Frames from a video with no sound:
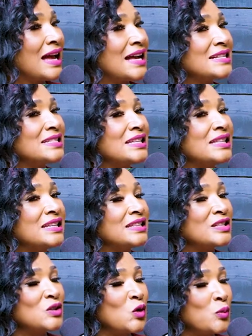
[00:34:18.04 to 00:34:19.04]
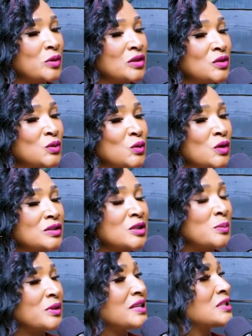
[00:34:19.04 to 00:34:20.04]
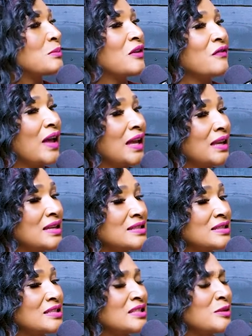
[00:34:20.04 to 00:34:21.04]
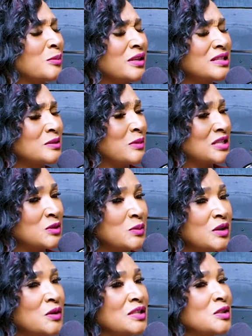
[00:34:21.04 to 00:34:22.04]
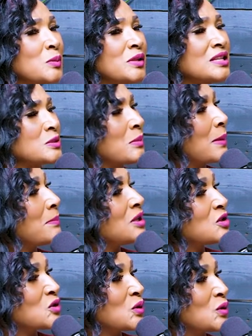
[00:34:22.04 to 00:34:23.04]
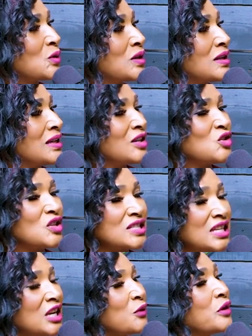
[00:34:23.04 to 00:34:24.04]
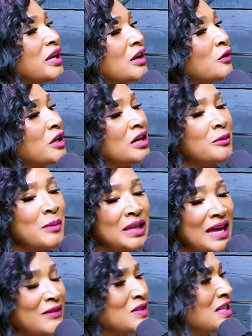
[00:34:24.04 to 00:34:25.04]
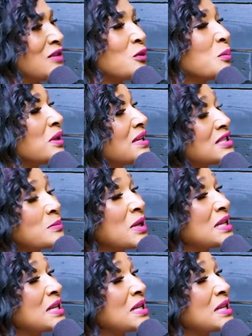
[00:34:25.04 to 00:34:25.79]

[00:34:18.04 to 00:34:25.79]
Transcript: I said, let this open the door to bless my finances, to bless my spirit, to bless my mental, just every area of my life, to even bless my